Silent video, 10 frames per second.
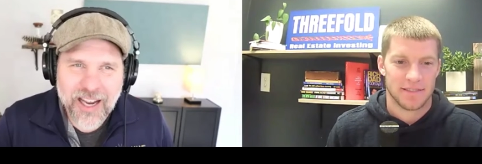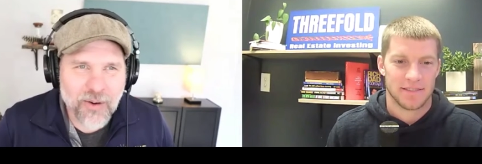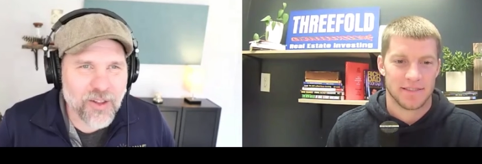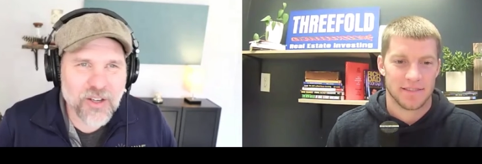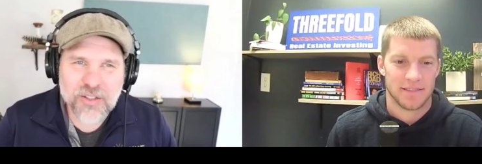
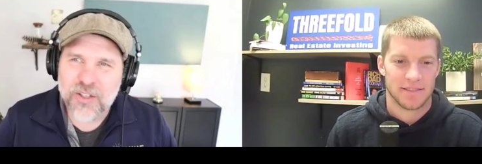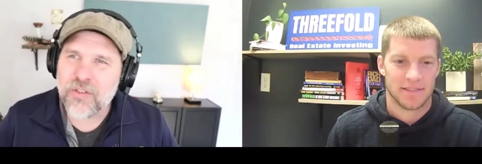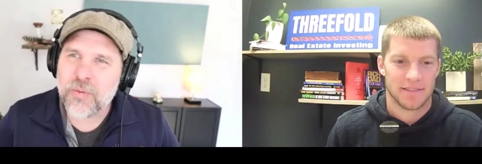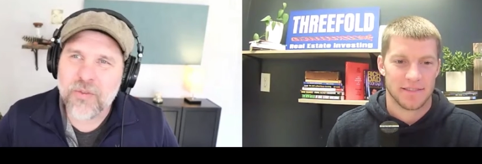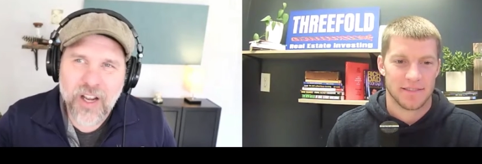Speaker 1: at, whether you're a
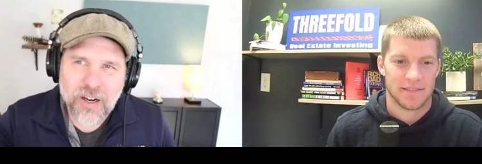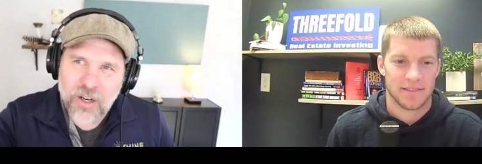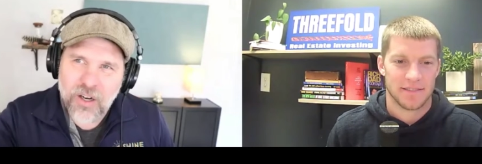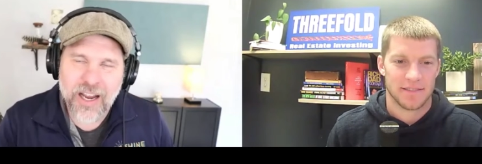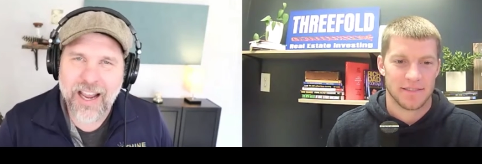service
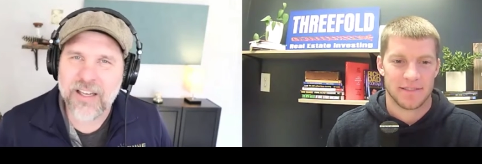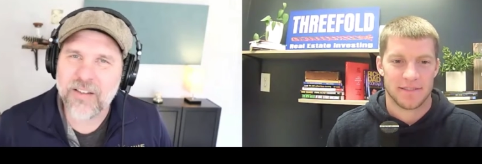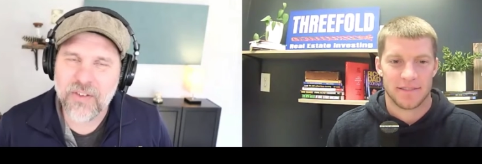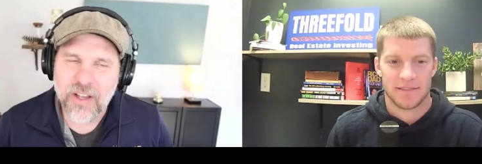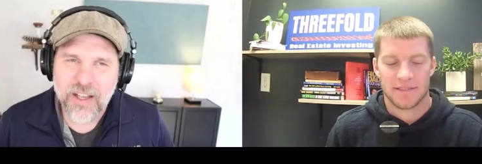provider or an
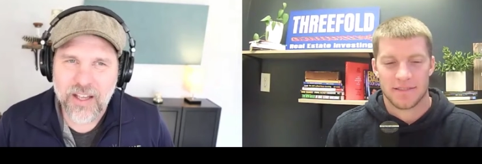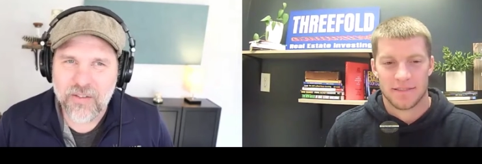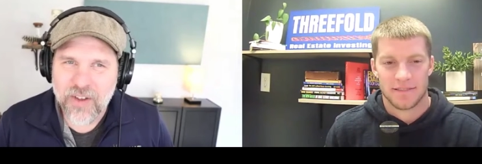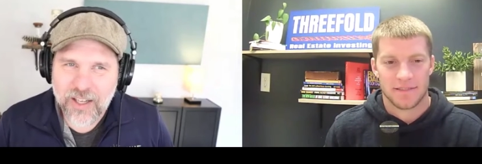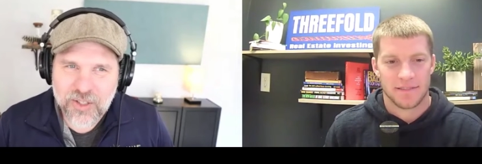active
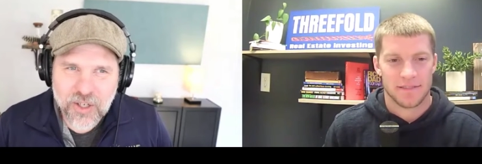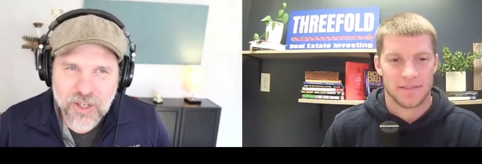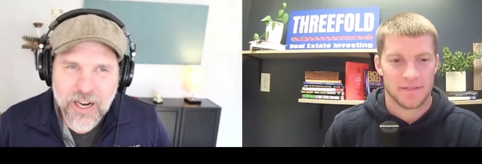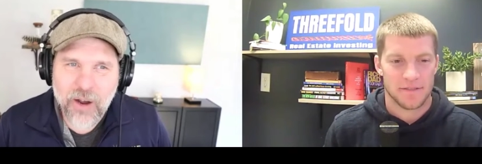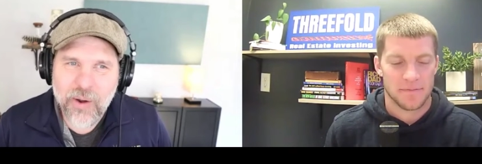
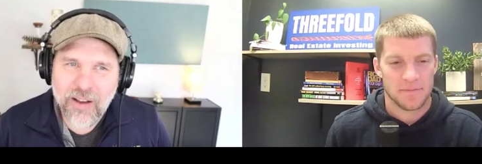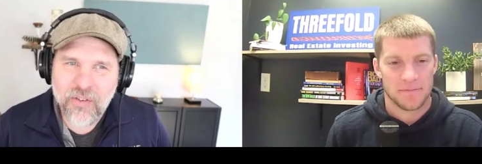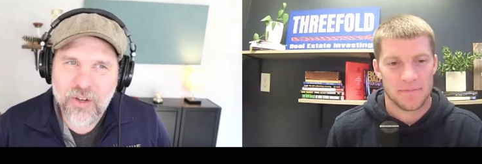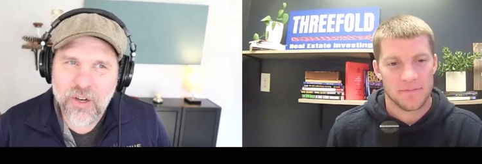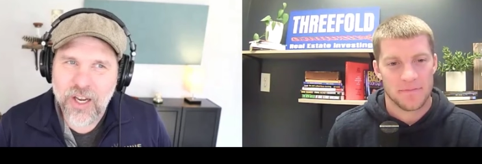investor,
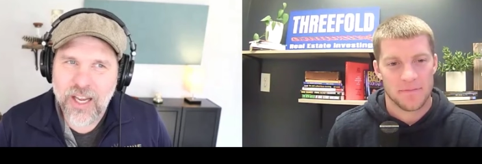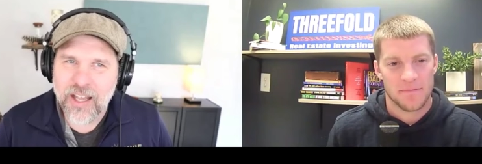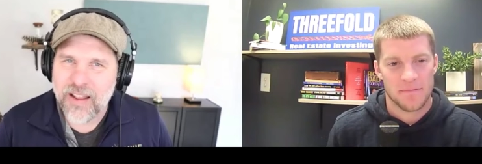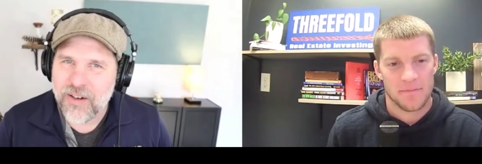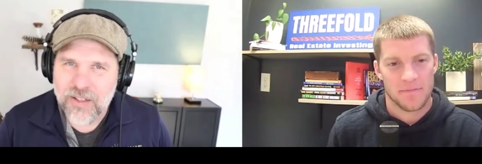however you're
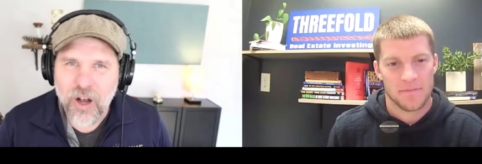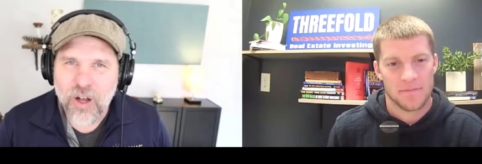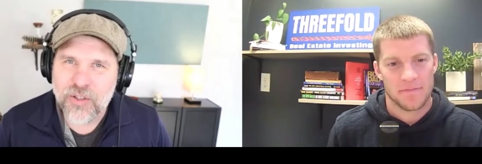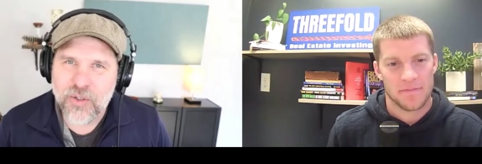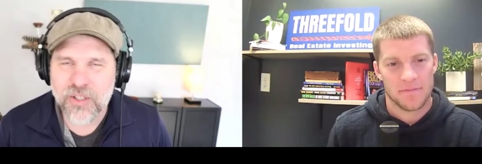in it, there's
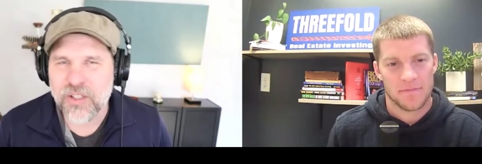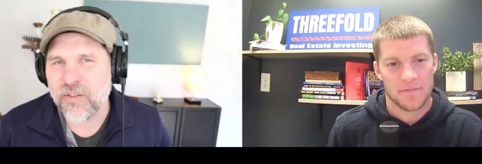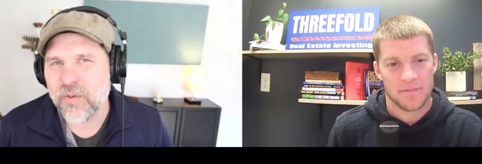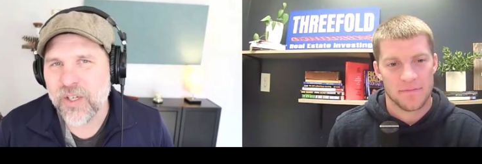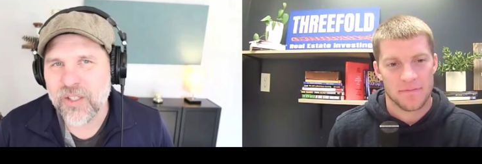all sorts of
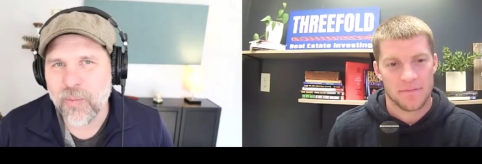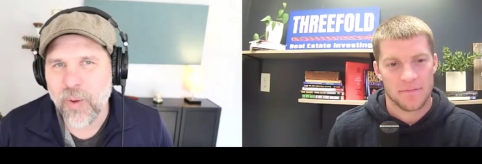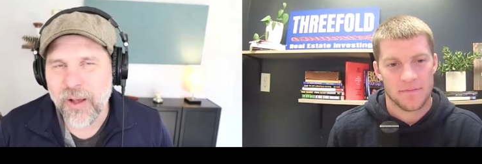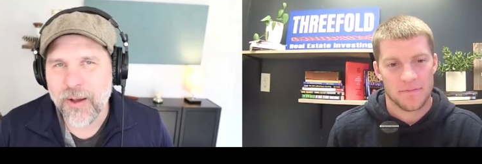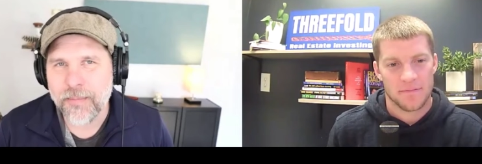different ways you can
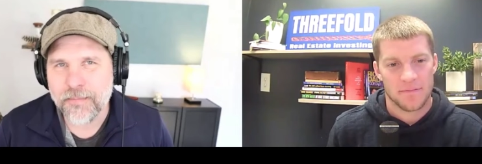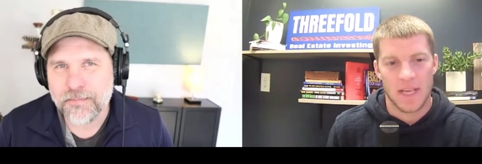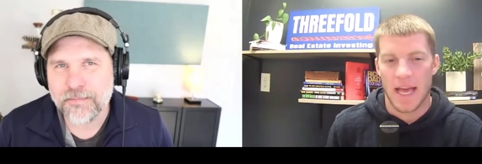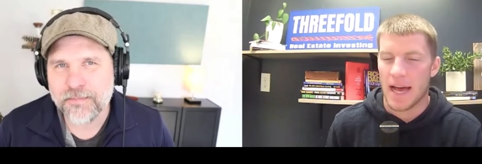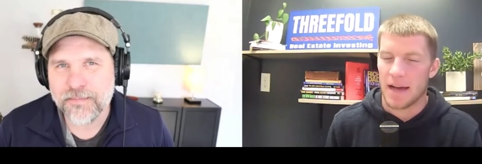play it.
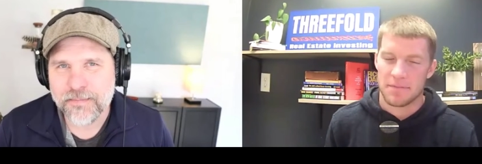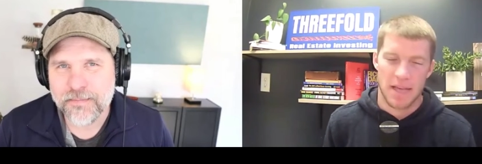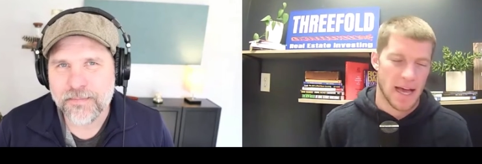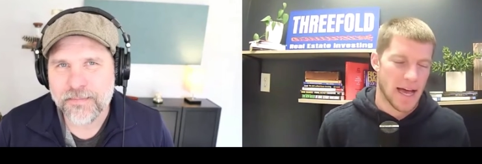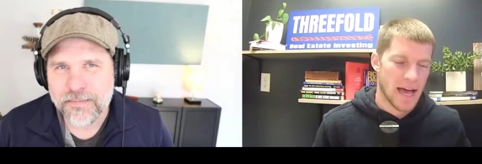
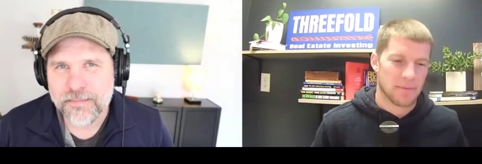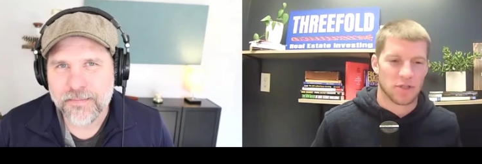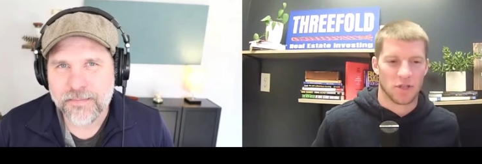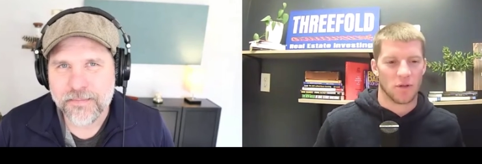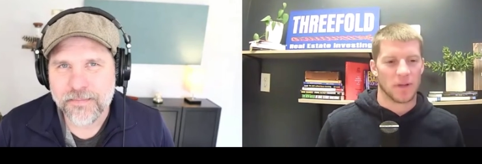
Speaker 2: Yeah, yeah,
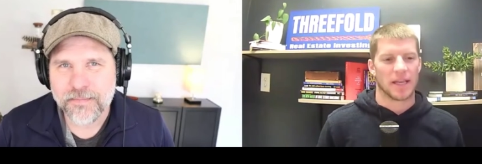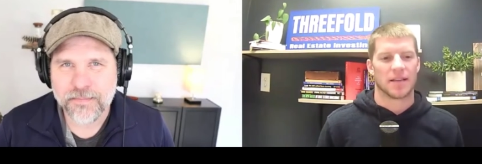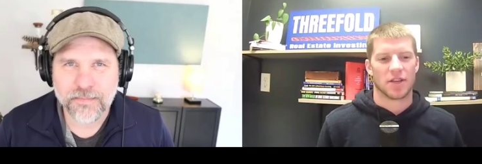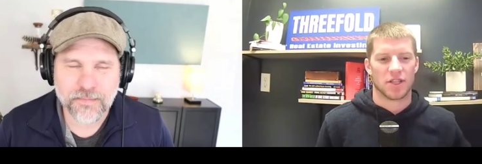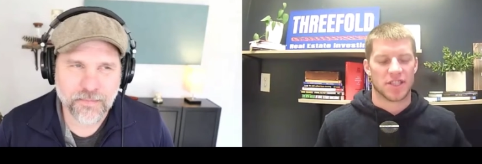
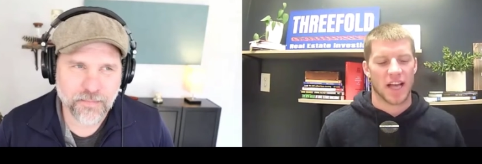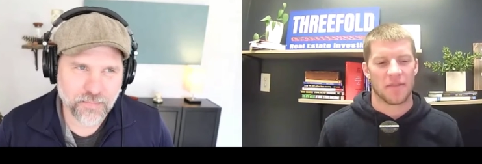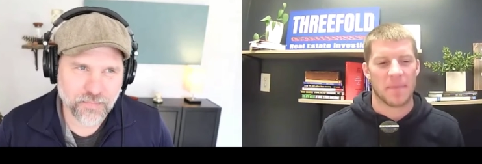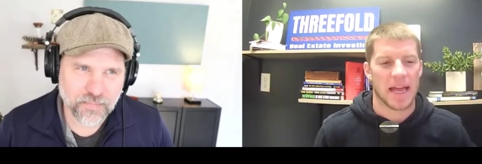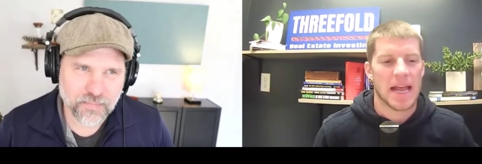absolutely.
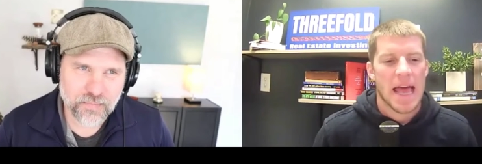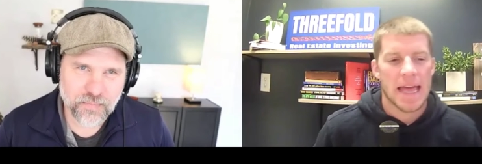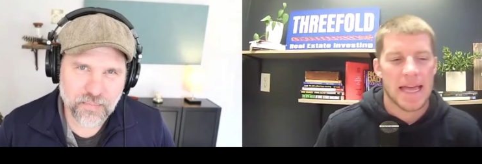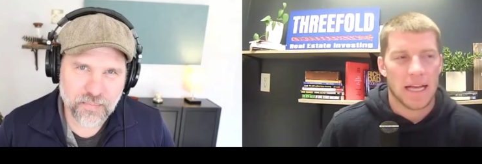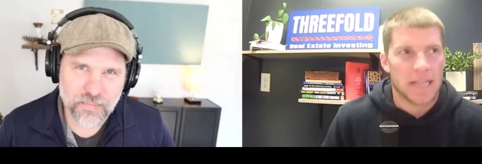Good stuff,
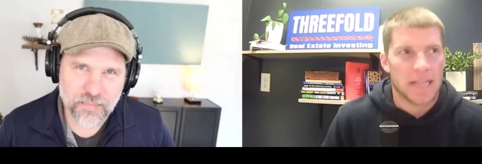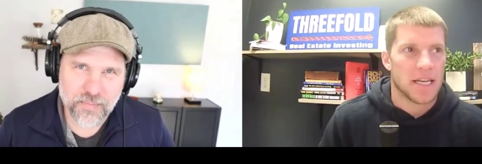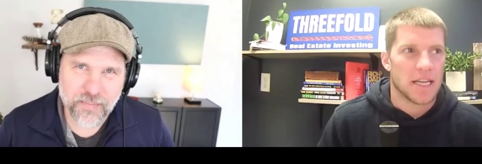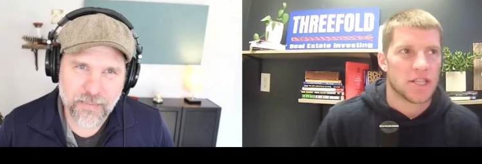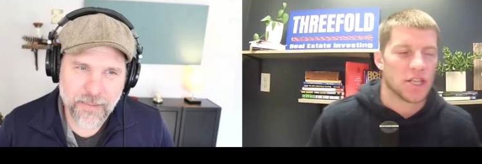man. Hey, I
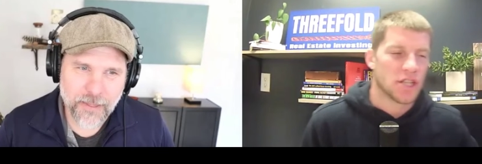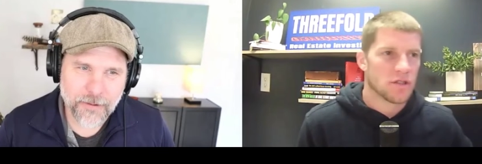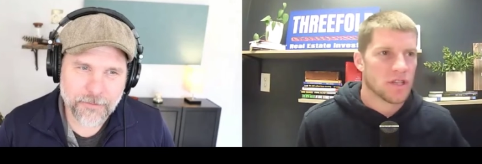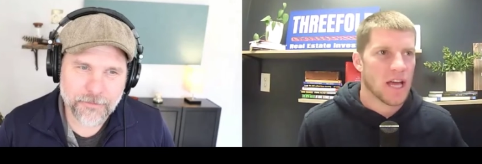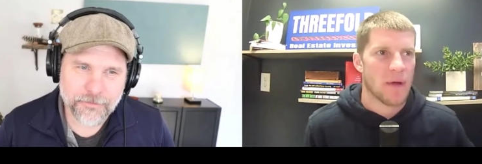like to,
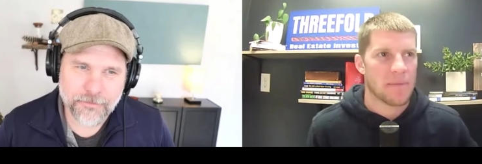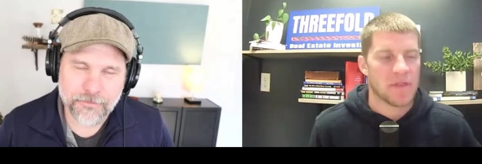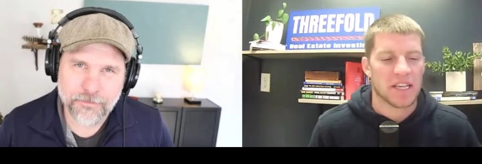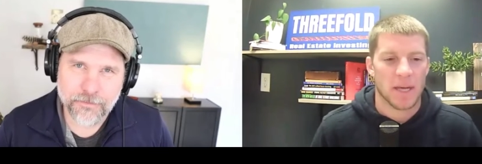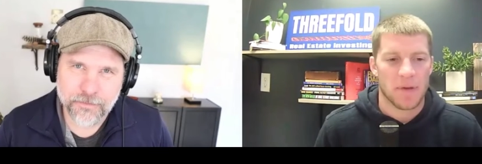to, to, kind
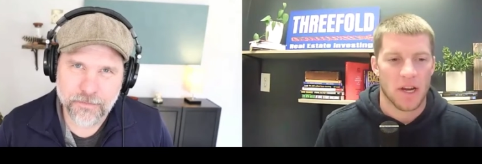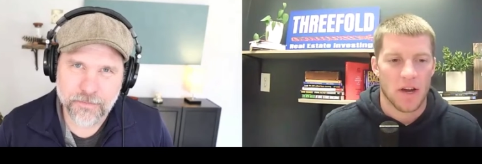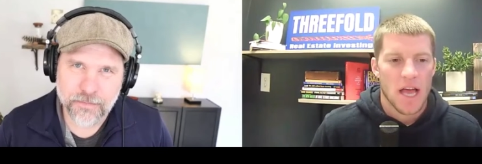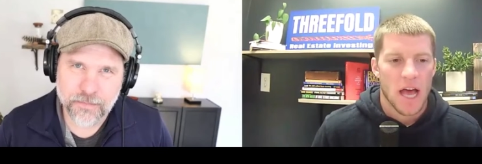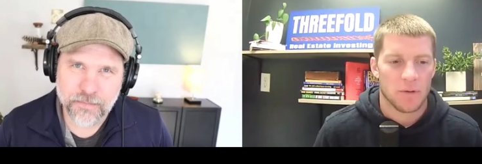of wrap things
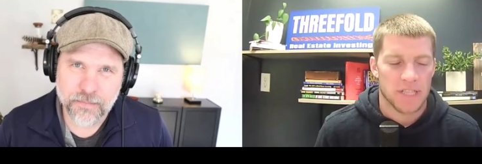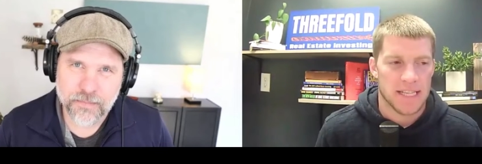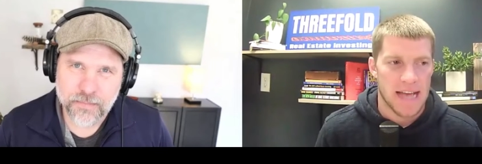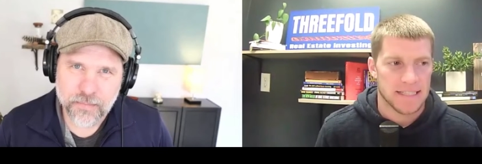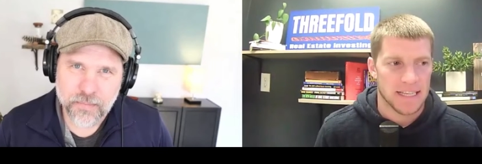up here. I
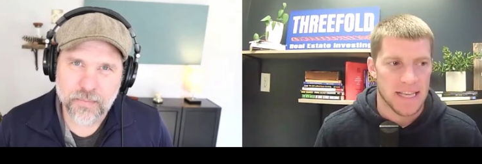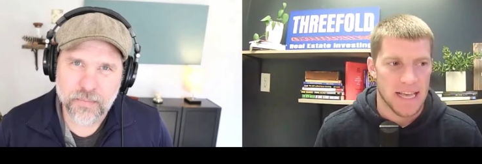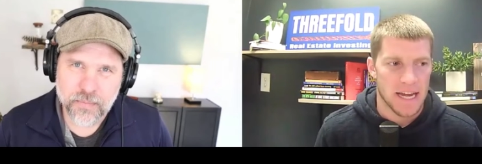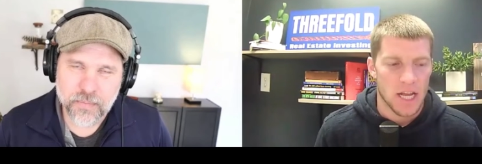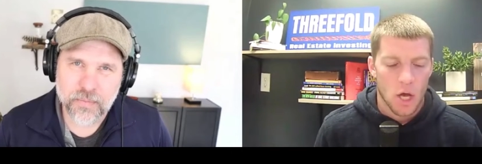always like to
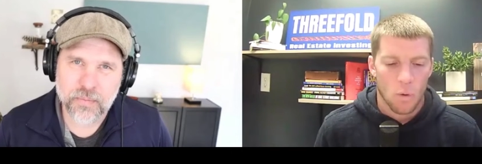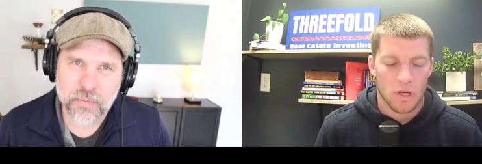ask at the end,